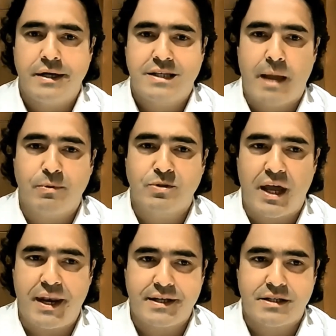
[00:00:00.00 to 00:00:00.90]
table
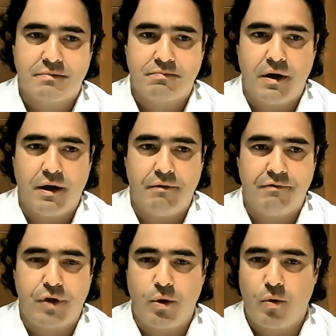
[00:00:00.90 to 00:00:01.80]
tennis
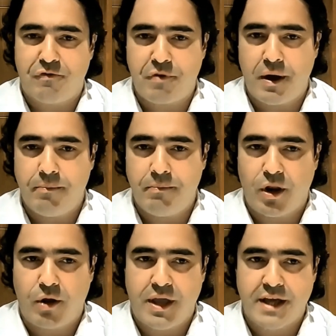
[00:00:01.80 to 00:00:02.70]
view of, you
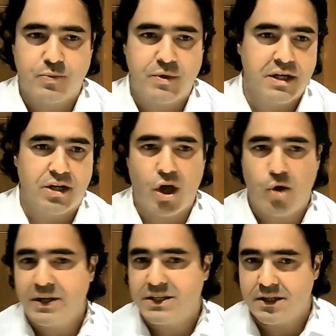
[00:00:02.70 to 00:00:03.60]
know, yes we did, no
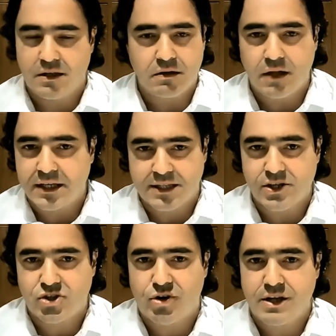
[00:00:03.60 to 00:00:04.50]
we didn't,
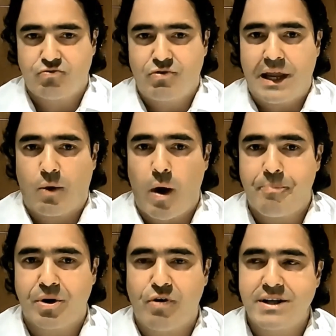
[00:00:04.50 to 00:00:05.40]
etc. It's really quite
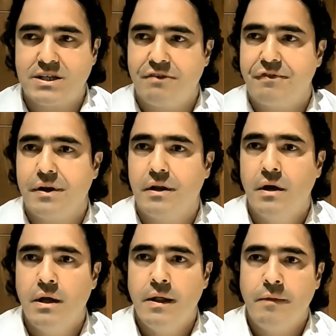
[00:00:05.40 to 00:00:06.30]
progressive. And
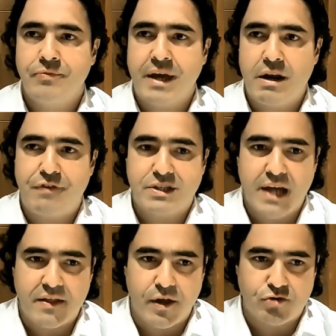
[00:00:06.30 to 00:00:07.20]
then if you
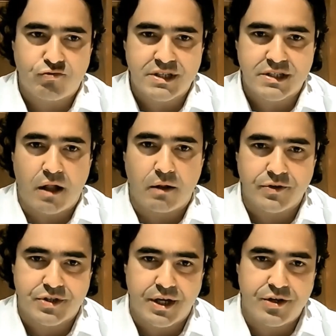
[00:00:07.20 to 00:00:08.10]
take those
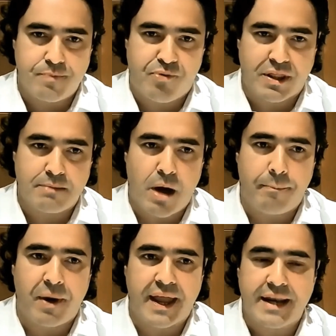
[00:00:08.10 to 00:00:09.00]
results and you bring them up
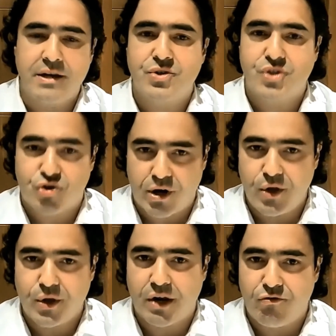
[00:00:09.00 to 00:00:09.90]
by industry,
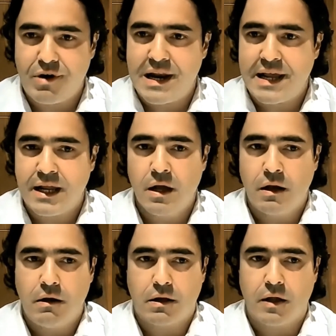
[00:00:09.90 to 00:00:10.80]
you can really
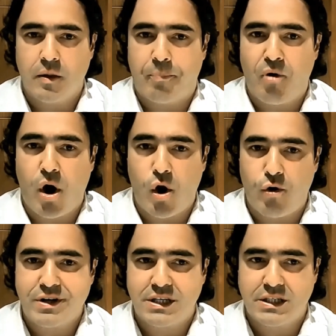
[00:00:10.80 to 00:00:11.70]
look at the
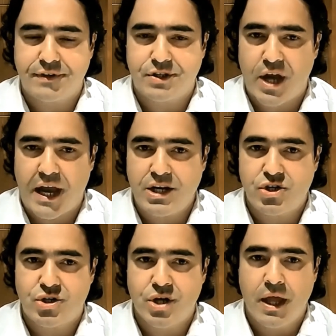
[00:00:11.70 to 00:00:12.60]
priorities for
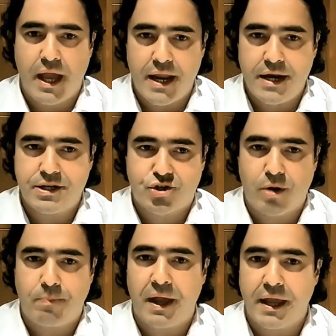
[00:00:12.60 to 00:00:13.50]
change
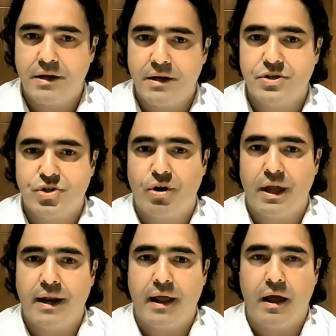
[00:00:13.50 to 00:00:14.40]
industry by industry.
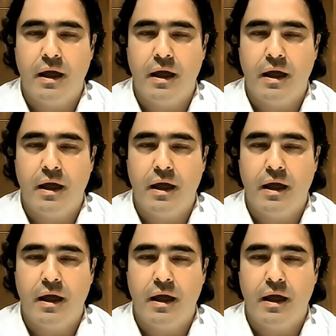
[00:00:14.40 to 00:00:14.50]
And